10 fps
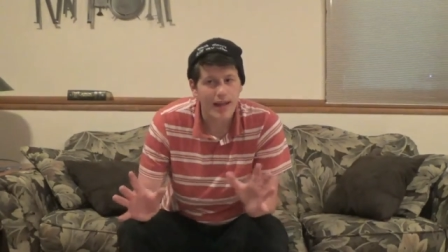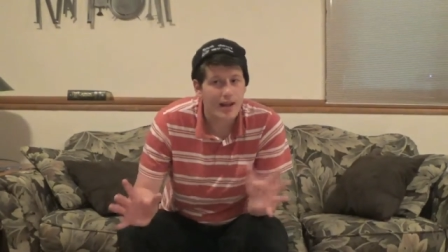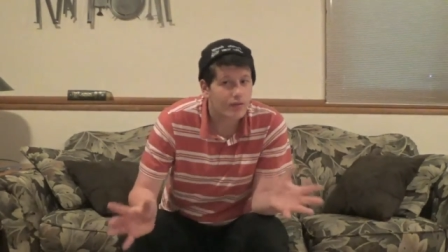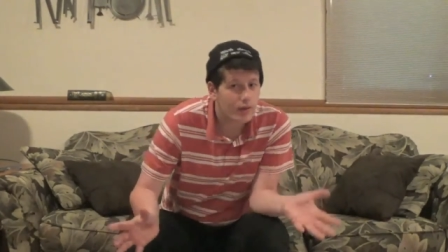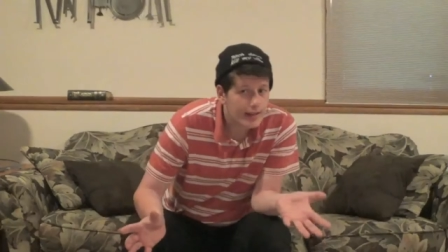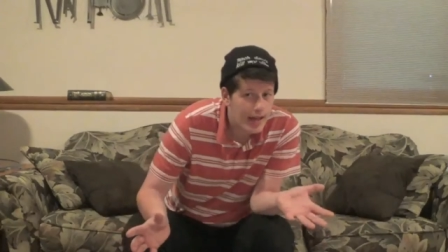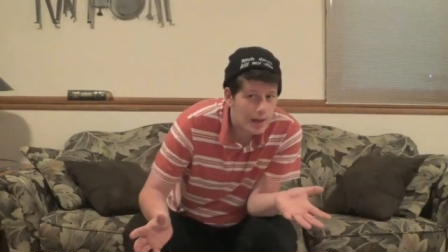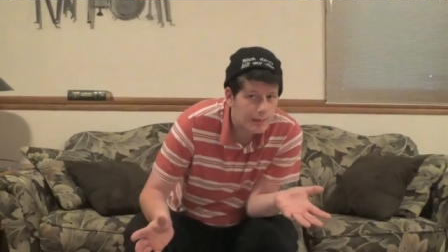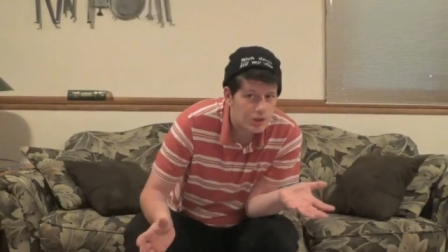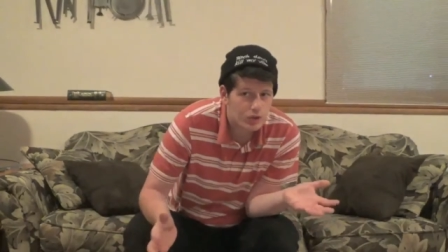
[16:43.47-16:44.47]
They have great
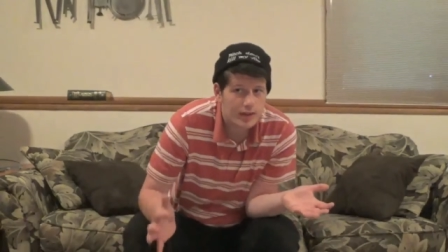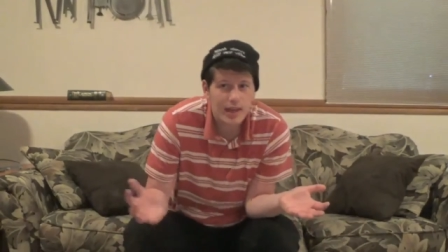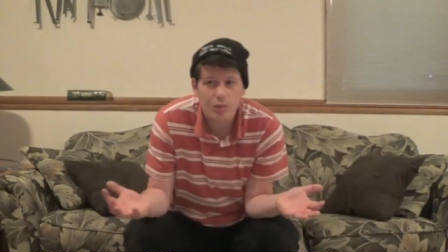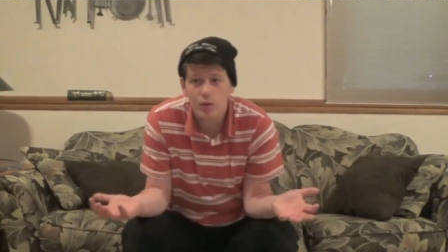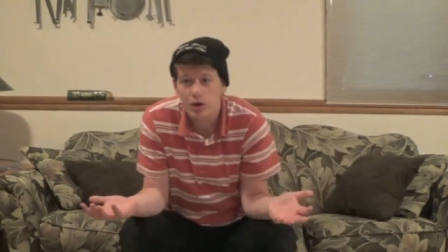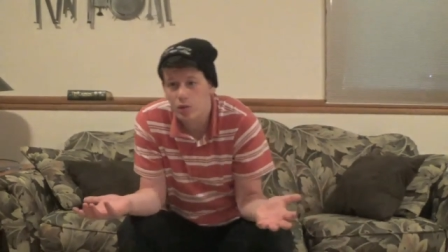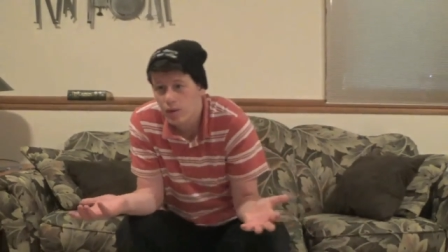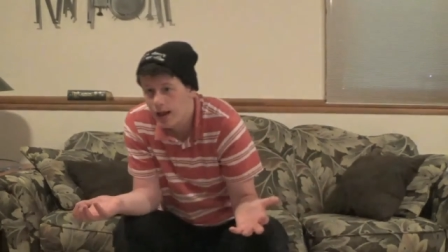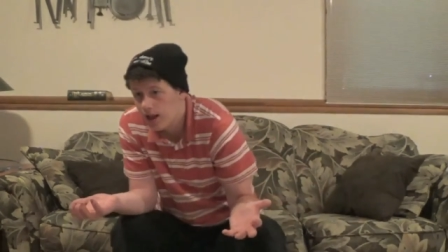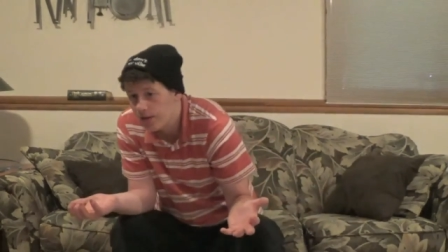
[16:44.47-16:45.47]
chemistry, they work
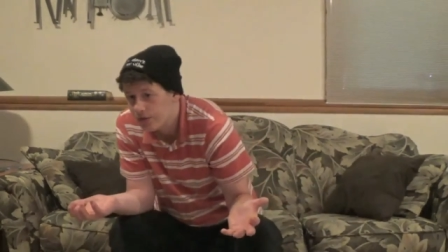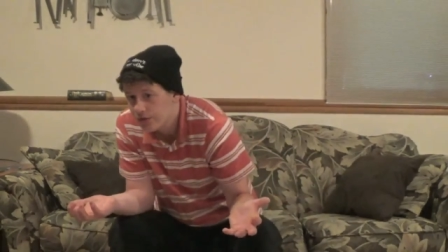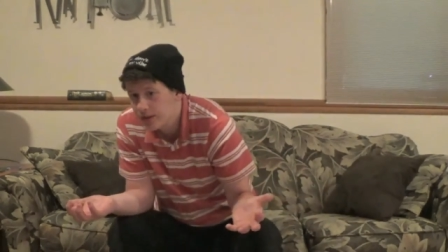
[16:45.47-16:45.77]
well off of